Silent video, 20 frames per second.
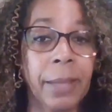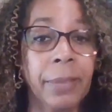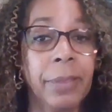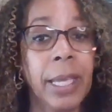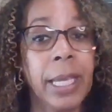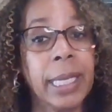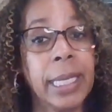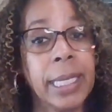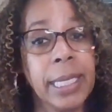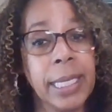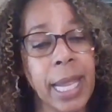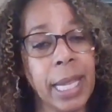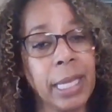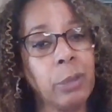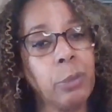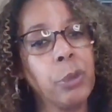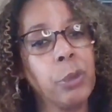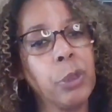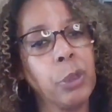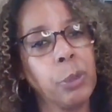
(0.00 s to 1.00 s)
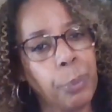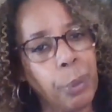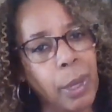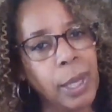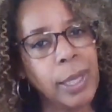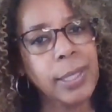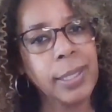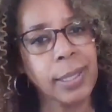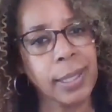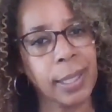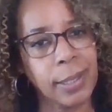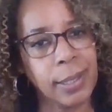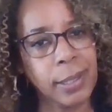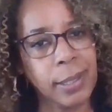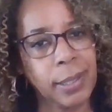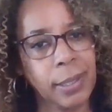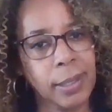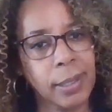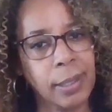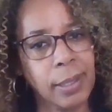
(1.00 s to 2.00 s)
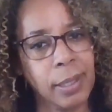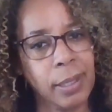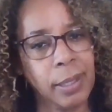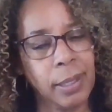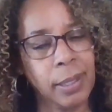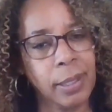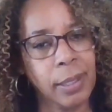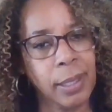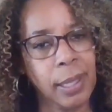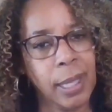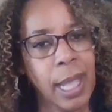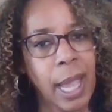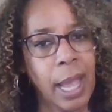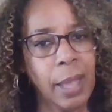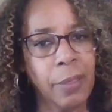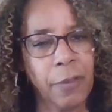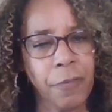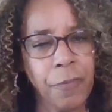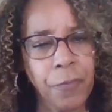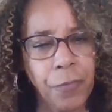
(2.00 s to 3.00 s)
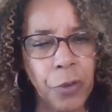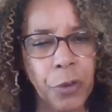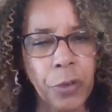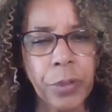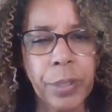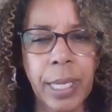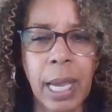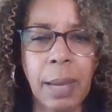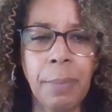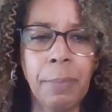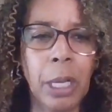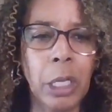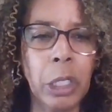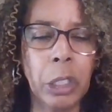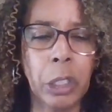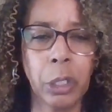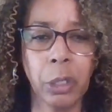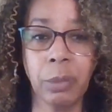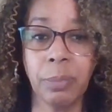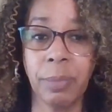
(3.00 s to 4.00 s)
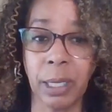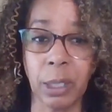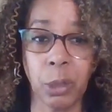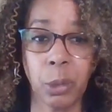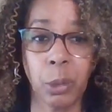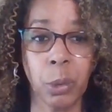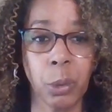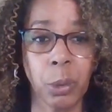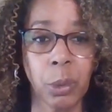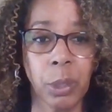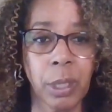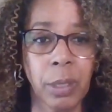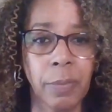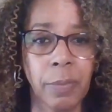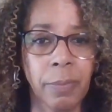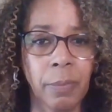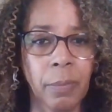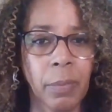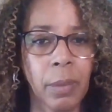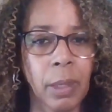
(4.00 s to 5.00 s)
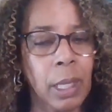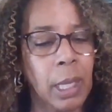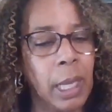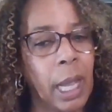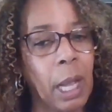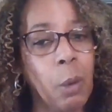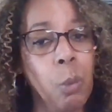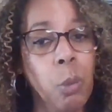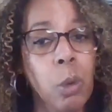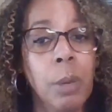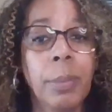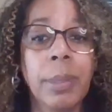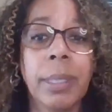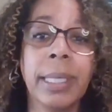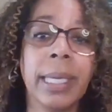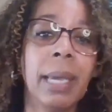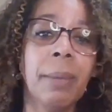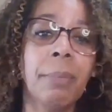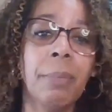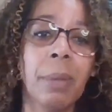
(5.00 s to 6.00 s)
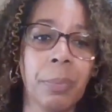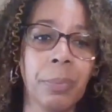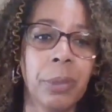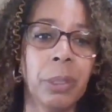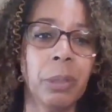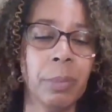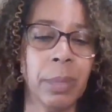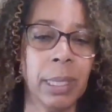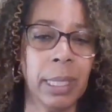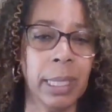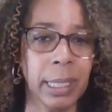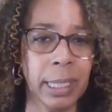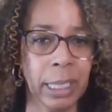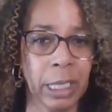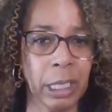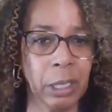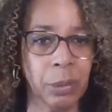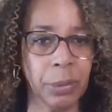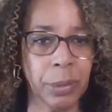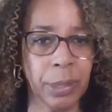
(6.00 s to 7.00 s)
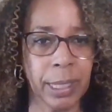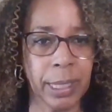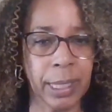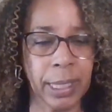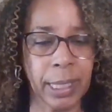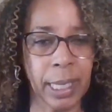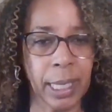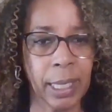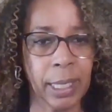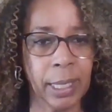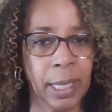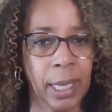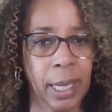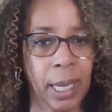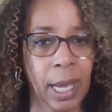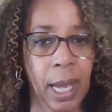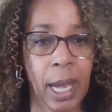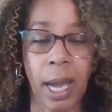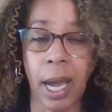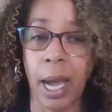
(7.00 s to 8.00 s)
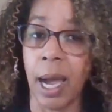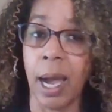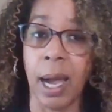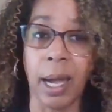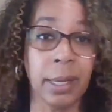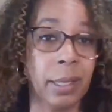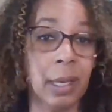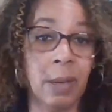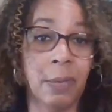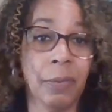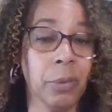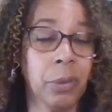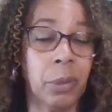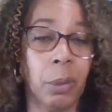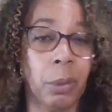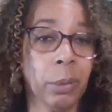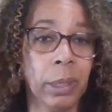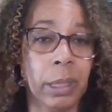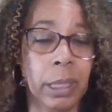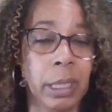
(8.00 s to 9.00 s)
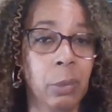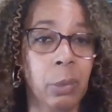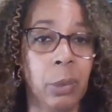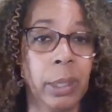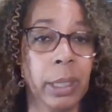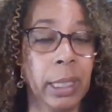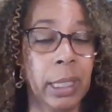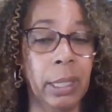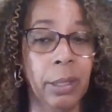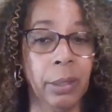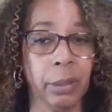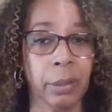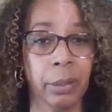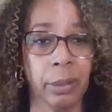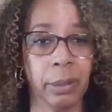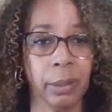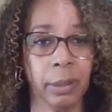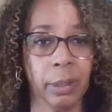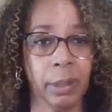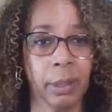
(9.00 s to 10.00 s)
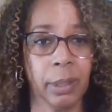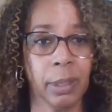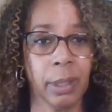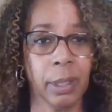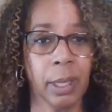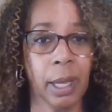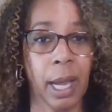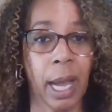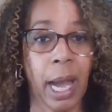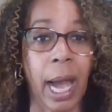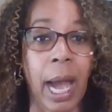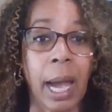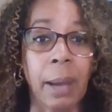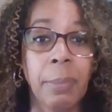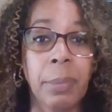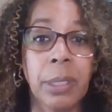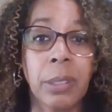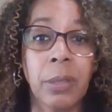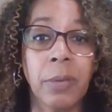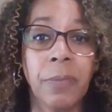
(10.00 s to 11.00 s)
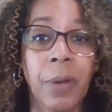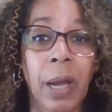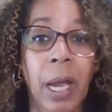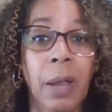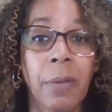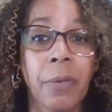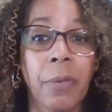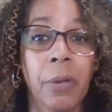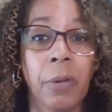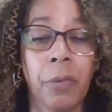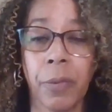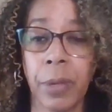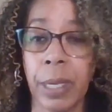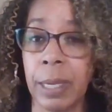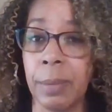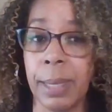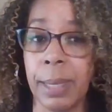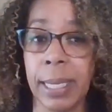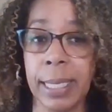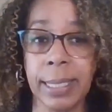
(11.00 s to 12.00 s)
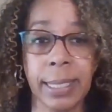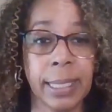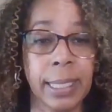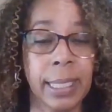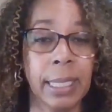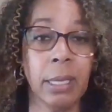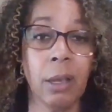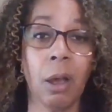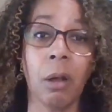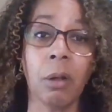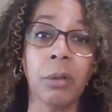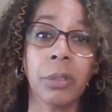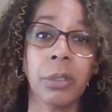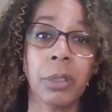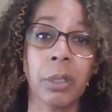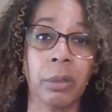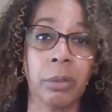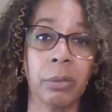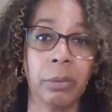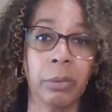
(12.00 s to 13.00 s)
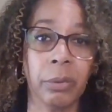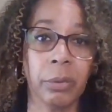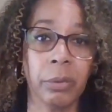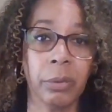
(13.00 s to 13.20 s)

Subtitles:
they connect with your process. And the first time I shared my story, a woman came up to me in tears and said, I never told anyone either. I'm a survivor of MST also.